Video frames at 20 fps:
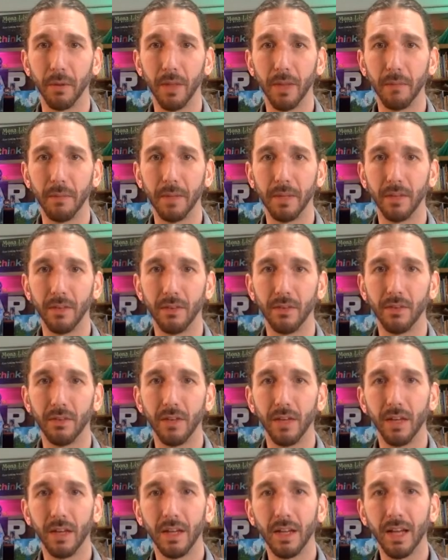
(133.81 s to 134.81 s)
That means
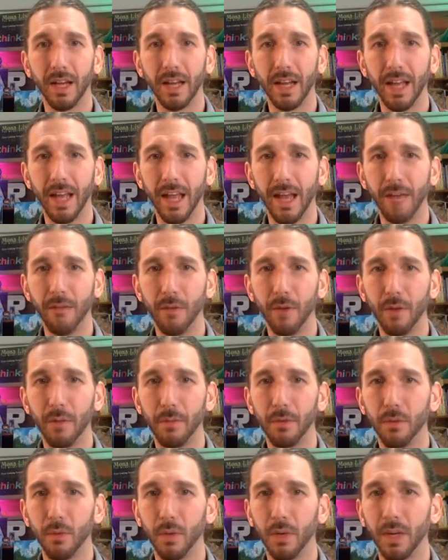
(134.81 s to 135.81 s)
kind of halfway
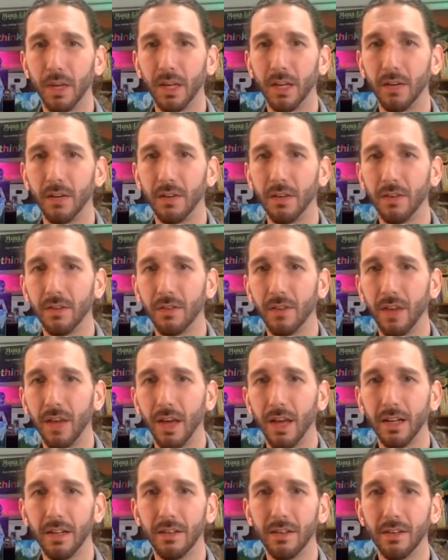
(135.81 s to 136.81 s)
between this
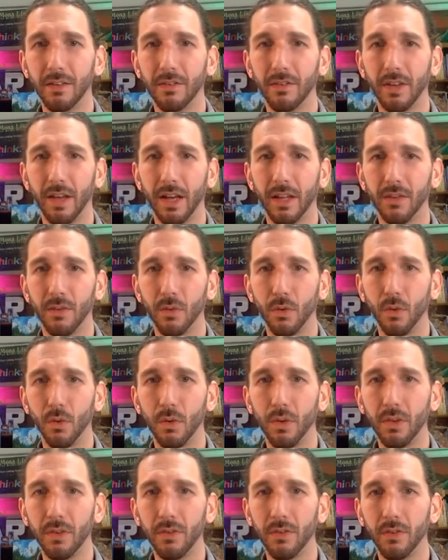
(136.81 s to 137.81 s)
side and this side. So,
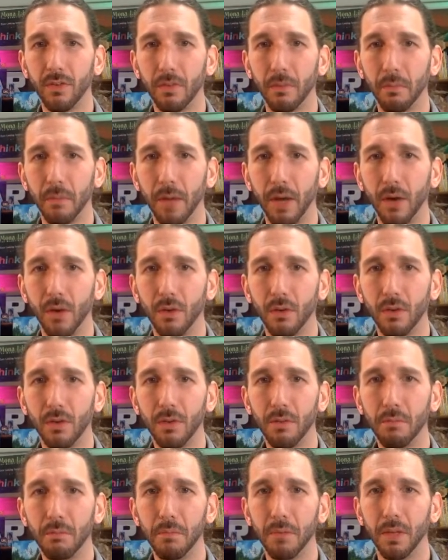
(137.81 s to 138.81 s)
this is about the
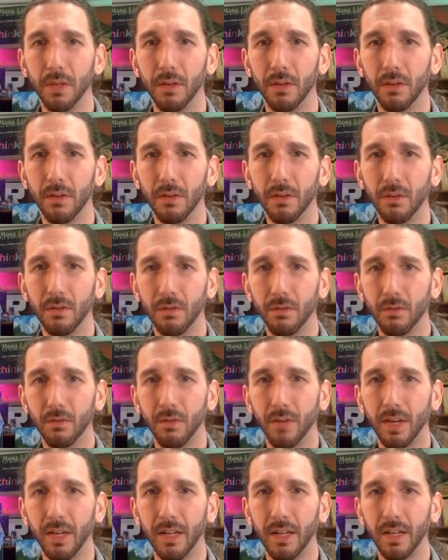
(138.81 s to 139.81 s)
middle,
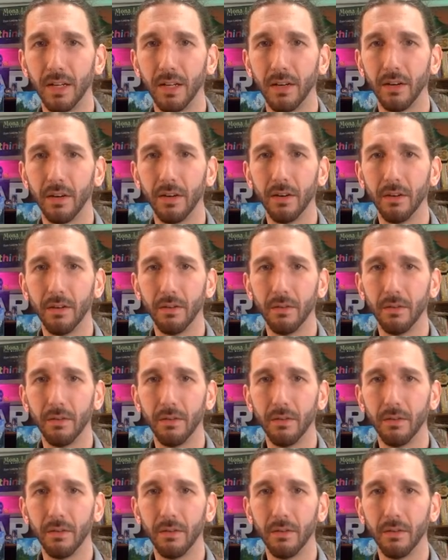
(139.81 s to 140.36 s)
right here.